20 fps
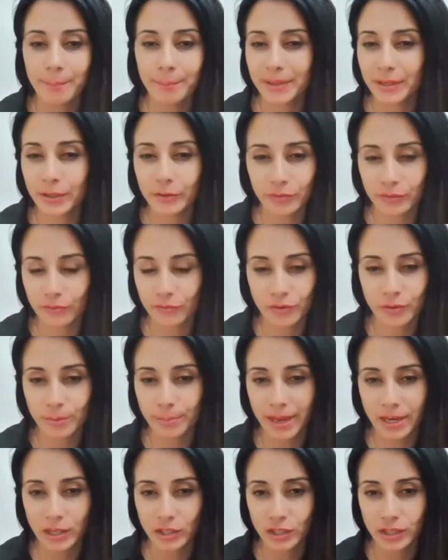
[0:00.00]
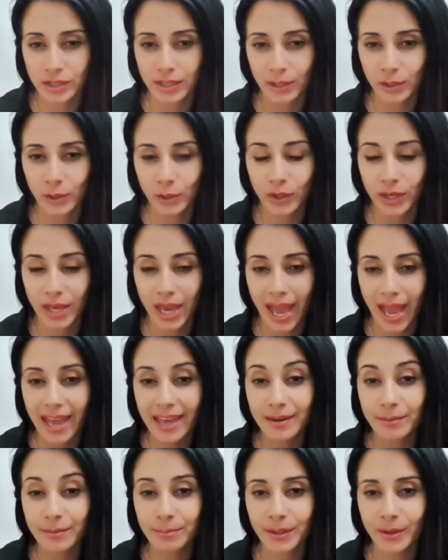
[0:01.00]
bit of information that you
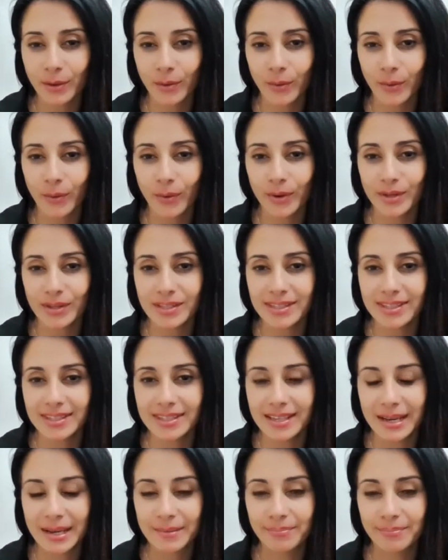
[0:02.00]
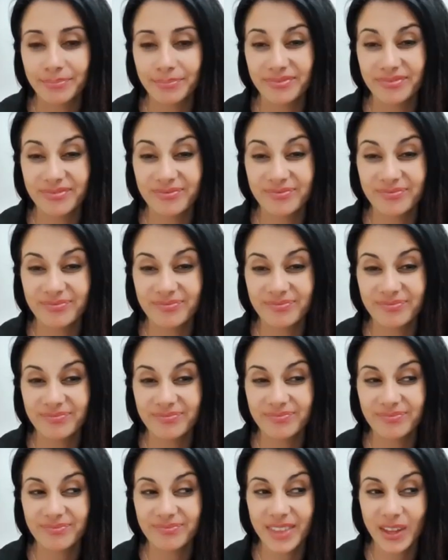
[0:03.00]
can, because
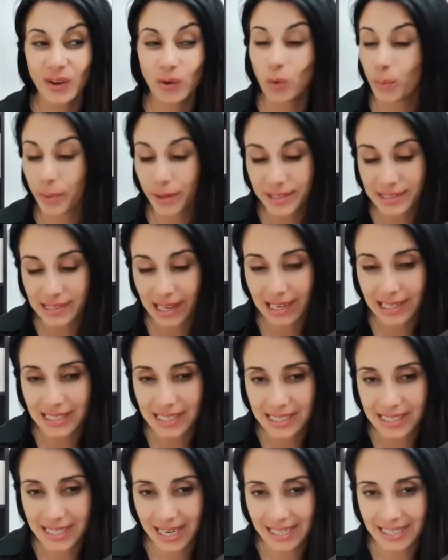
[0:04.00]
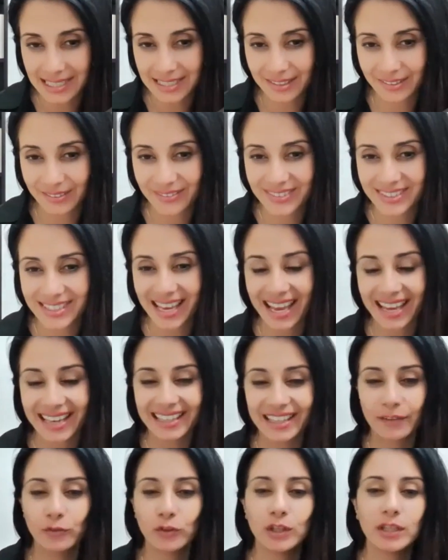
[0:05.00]
they're almost like detectives.
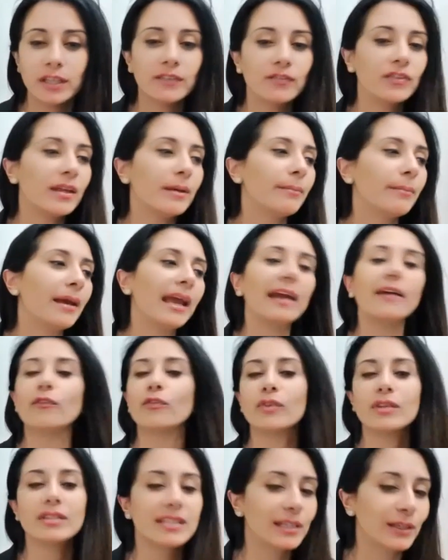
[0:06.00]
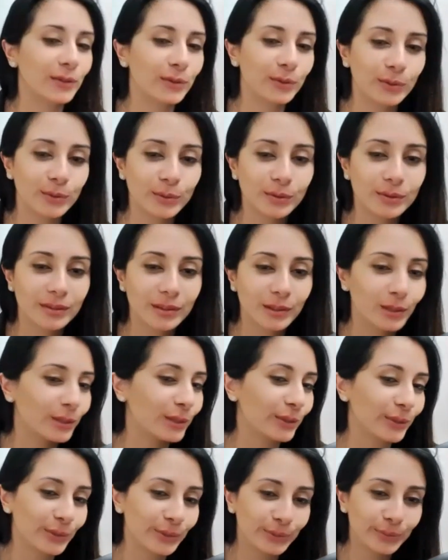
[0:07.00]
And if you give them every single
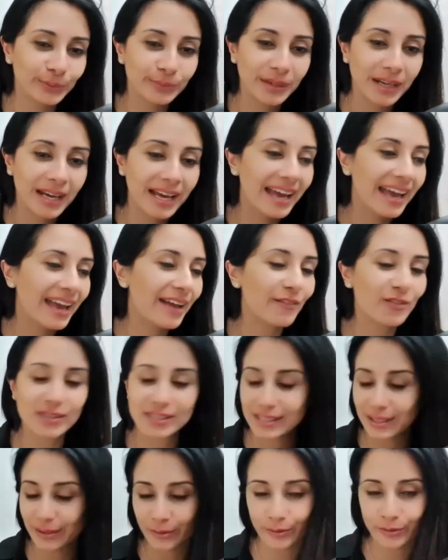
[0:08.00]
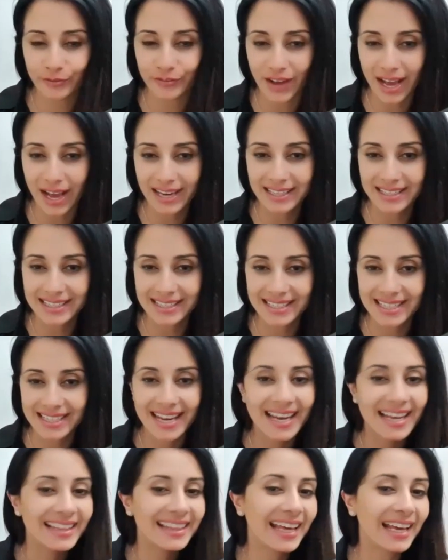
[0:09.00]
clue, every single fact,
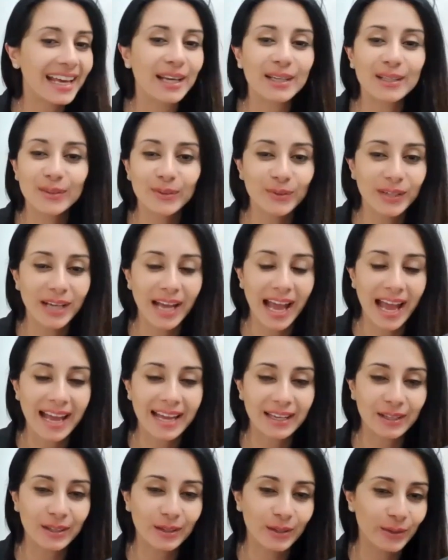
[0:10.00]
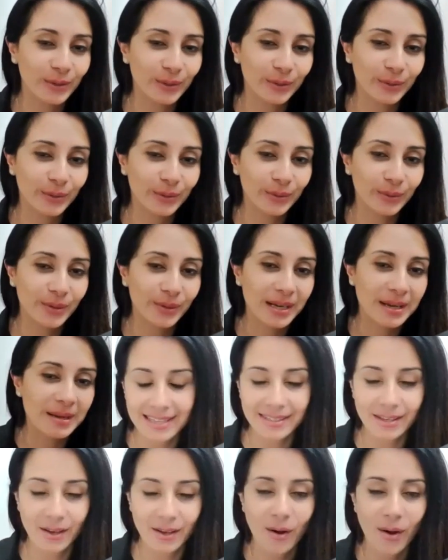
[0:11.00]
they can look at you
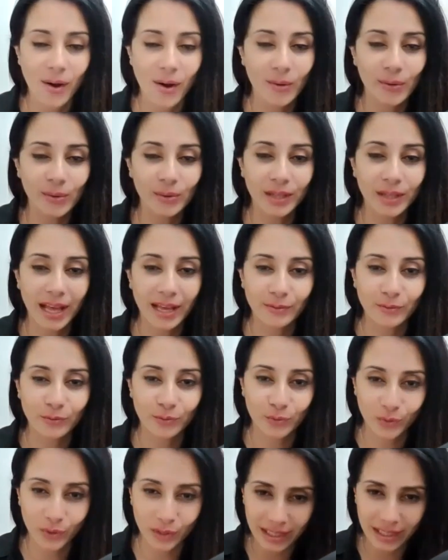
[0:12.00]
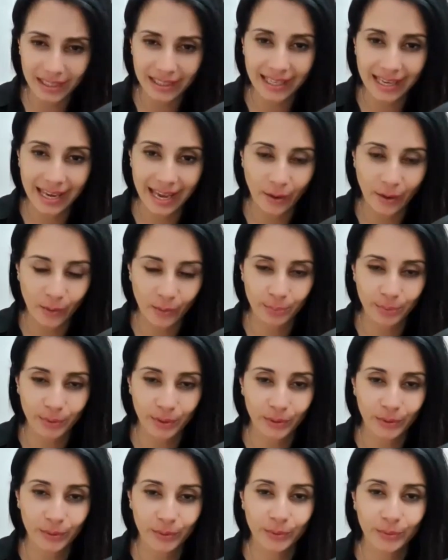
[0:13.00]
as a whole and really
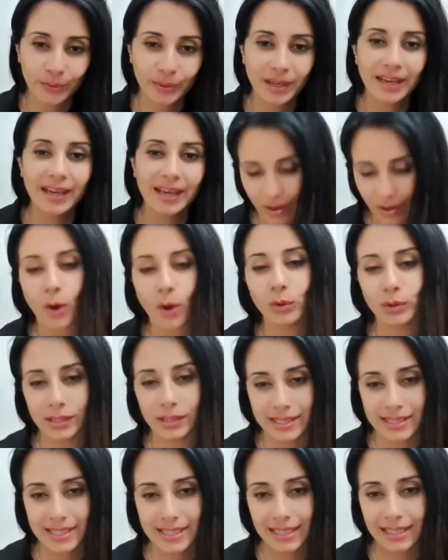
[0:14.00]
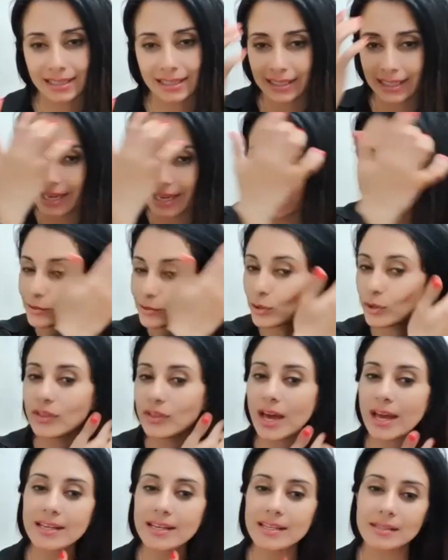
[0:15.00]
help you holistically. And so
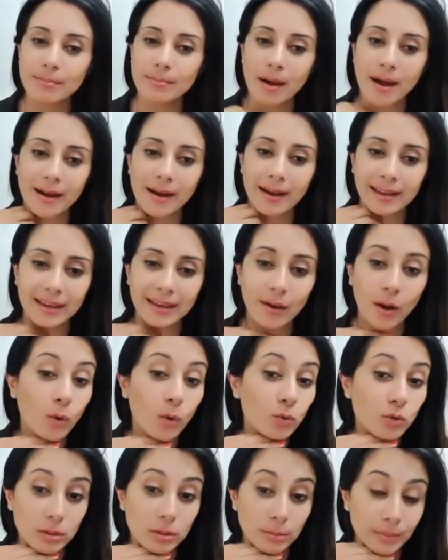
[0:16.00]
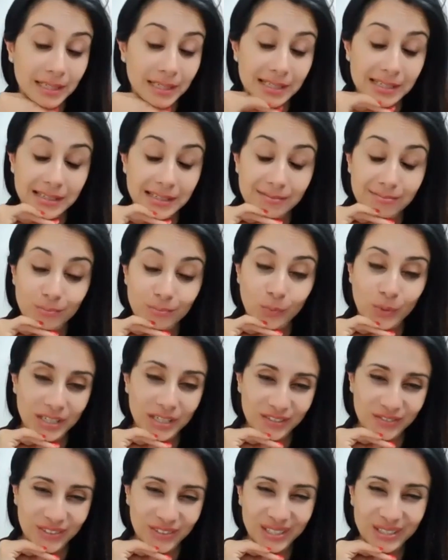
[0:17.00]
that is my ultimate
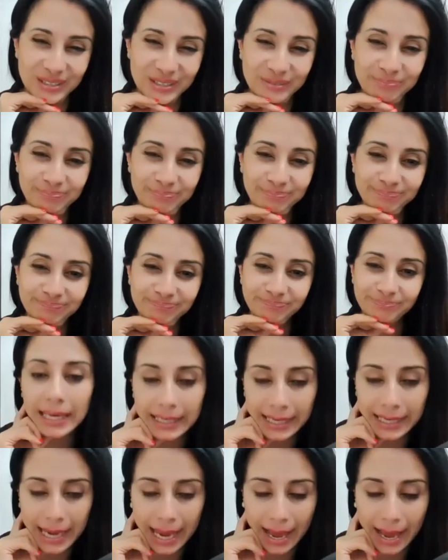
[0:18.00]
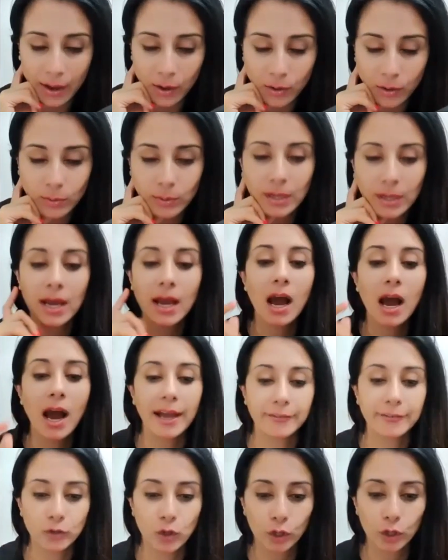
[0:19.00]
wish for you. Anyhow,
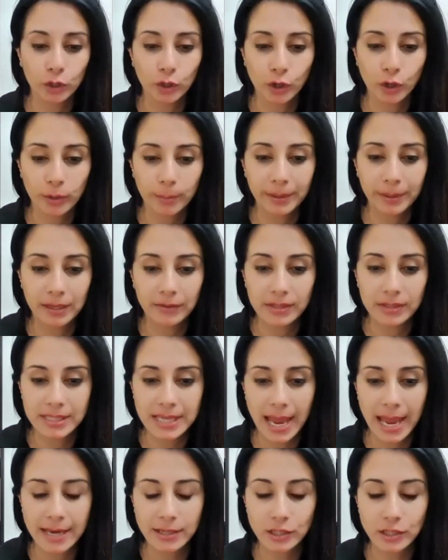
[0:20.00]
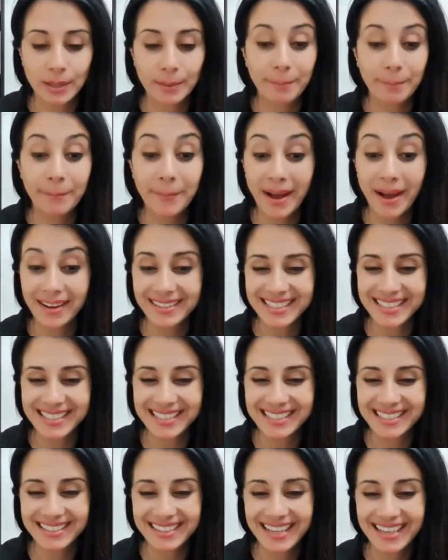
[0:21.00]
I've gone on a bit of a tangent,
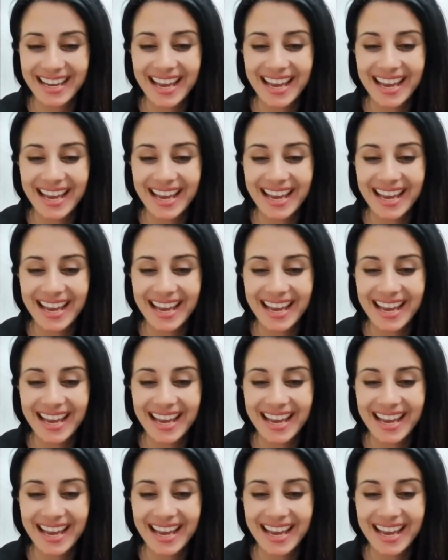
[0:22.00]
but